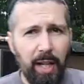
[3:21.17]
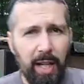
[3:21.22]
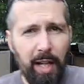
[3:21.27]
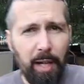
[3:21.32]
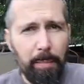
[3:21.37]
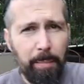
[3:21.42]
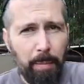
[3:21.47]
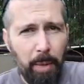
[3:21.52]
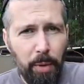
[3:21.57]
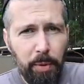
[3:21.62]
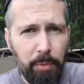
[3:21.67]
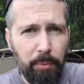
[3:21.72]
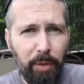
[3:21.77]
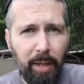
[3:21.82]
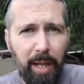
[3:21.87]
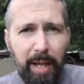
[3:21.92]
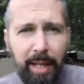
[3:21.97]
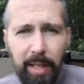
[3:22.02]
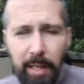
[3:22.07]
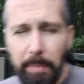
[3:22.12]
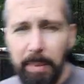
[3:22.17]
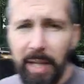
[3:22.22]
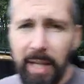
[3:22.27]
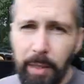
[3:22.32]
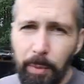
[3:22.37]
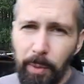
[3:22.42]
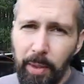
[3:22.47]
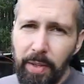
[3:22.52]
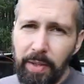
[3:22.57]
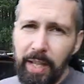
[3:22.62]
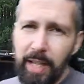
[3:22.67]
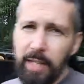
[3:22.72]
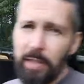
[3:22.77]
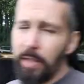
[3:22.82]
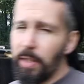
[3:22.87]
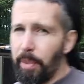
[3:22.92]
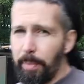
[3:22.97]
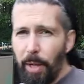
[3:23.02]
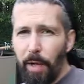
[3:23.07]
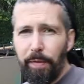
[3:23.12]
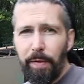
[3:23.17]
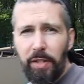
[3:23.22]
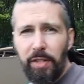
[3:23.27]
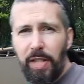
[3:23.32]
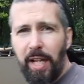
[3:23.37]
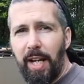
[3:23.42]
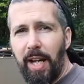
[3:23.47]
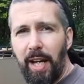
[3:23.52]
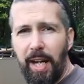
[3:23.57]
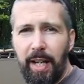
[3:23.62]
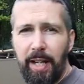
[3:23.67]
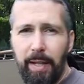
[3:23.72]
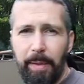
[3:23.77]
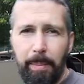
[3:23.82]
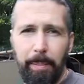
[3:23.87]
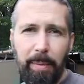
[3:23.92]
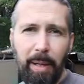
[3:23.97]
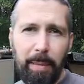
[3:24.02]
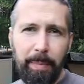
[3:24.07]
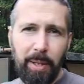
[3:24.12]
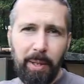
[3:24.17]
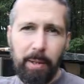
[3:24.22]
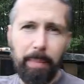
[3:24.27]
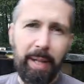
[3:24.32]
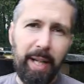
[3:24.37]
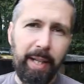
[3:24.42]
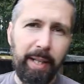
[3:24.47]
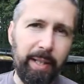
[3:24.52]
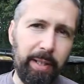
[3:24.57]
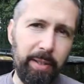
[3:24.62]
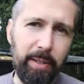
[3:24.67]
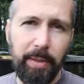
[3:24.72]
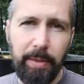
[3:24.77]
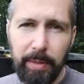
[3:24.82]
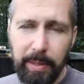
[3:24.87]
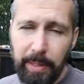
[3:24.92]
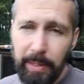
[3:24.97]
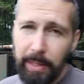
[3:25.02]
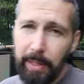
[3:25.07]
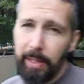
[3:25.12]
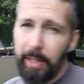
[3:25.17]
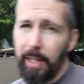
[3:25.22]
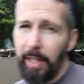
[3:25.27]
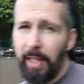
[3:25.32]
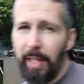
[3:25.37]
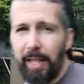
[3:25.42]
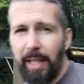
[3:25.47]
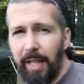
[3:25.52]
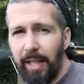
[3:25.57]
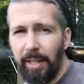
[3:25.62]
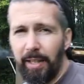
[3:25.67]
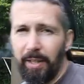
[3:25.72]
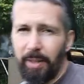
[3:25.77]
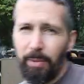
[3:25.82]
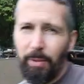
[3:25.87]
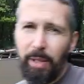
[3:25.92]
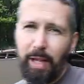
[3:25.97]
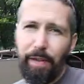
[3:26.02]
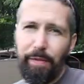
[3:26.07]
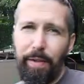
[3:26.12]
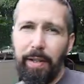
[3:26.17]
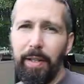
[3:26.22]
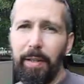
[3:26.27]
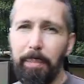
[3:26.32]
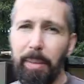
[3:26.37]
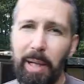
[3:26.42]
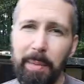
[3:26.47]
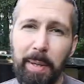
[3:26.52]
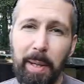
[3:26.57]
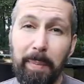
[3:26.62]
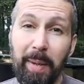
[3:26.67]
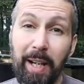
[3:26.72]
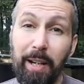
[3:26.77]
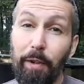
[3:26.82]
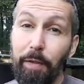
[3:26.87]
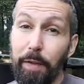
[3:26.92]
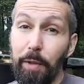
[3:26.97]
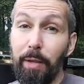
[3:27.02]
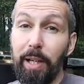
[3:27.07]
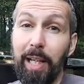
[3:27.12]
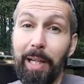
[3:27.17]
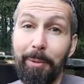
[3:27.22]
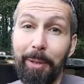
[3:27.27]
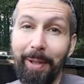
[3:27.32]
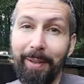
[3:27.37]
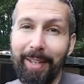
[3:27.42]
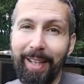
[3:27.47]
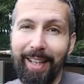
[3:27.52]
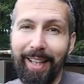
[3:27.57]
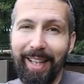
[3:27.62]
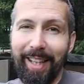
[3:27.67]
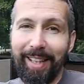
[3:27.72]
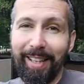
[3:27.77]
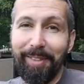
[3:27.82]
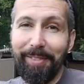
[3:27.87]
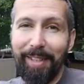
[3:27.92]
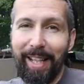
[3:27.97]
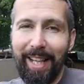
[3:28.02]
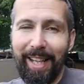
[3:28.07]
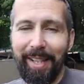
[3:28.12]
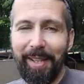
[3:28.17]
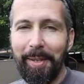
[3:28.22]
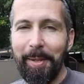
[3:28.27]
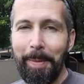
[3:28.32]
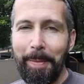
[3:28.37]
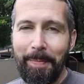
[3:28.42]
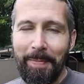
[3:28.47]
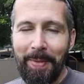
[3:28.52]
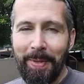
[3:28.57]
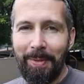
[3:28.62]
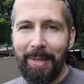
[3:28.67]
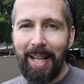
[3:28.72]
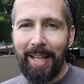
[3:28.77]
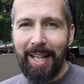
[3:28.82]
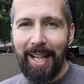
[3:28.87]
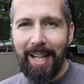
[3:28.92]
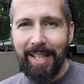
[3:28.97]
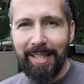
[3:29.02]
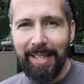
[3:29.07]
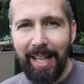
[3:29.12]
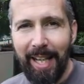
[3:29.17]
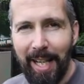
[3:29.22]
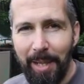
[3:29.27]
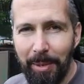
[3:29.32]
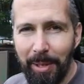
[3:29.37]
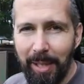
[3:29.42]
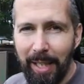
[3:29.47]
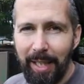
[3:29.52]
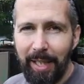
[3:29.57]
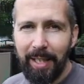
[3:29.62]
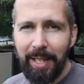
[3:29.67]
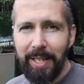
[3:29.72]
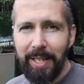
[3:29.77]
I'll most likely be in one of these. Come over, say hi, pat me on the back. And whatever, buy me a beer if you really want, I'd love that. Right guys, I will